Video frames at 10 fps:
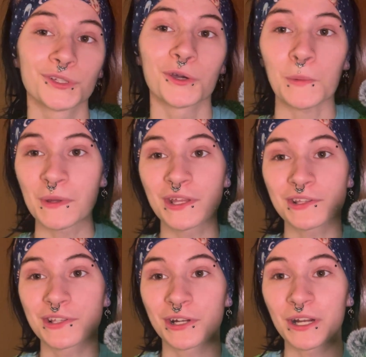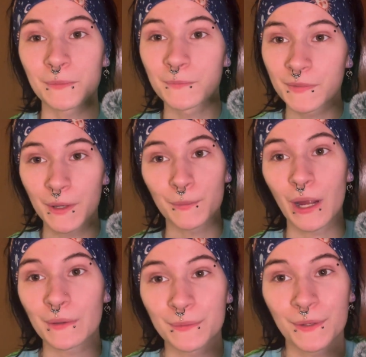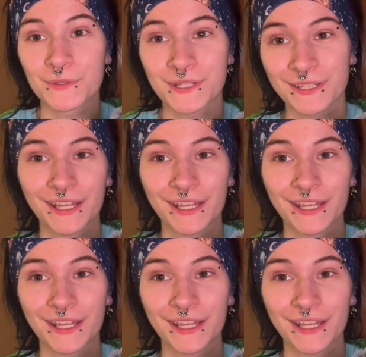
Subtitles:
to my Instagram. I'll probably post it